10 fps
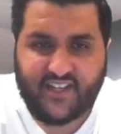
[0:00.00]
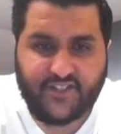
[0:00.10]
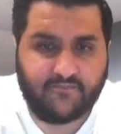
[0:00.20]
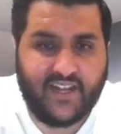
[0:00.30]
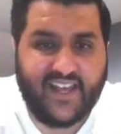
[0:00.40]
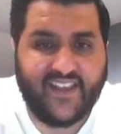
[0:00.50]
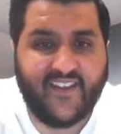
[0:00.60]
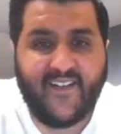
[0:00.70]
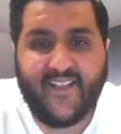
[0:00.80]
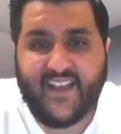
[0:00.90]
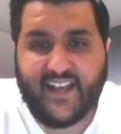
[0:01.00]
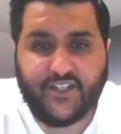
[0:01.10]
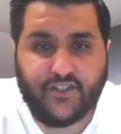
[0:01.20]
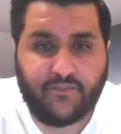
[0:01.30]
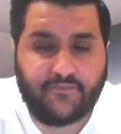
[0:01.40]
should play, and he
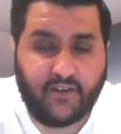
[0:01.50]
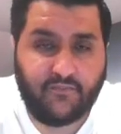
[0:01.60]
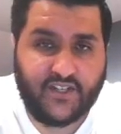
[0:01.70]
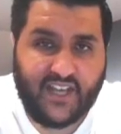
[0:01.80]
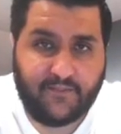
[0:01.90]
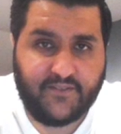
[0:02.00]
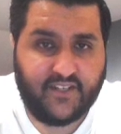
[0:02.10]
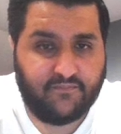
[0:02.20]
should be pretty much captain in